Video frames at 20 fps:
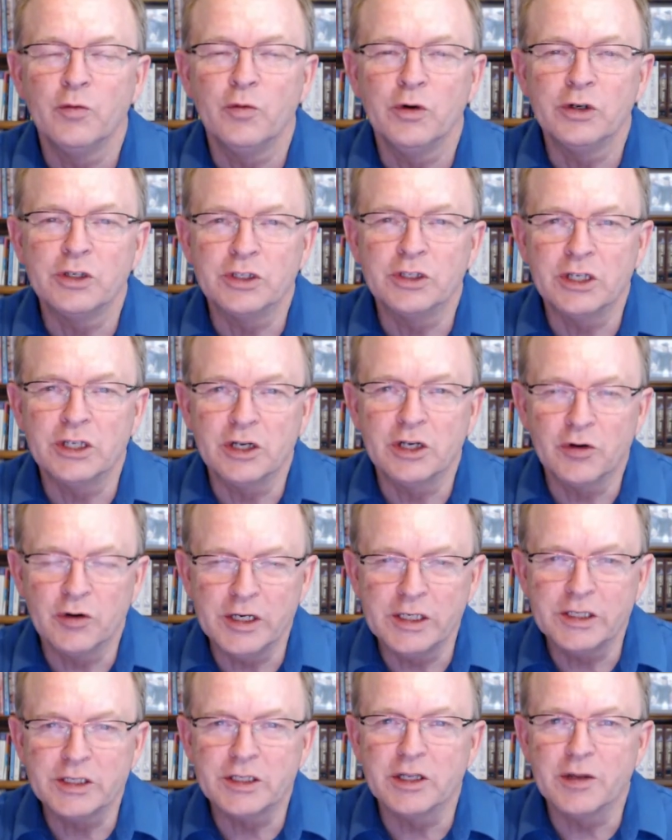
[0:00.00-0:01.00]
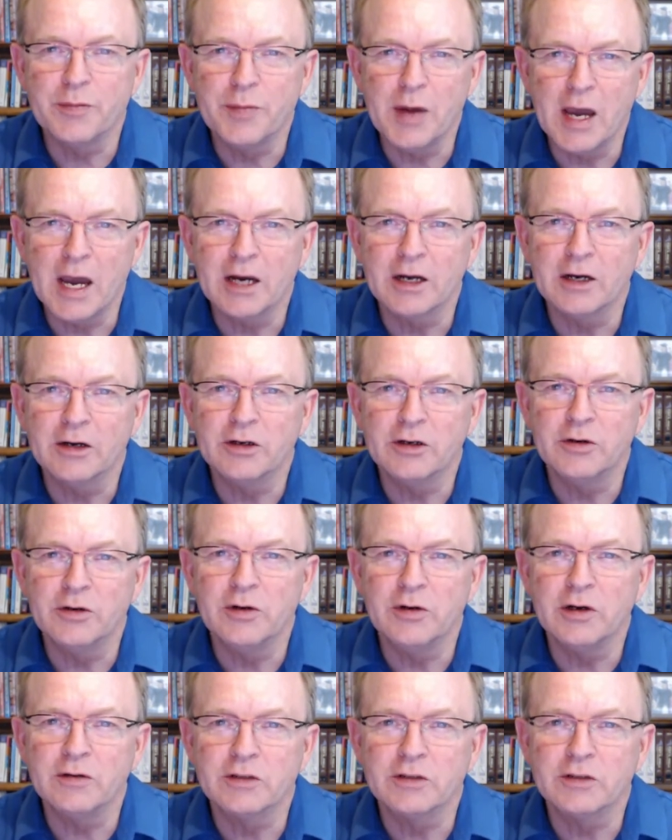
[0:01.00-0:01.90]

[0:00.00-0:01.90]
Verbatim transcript: which is increasing the magnitude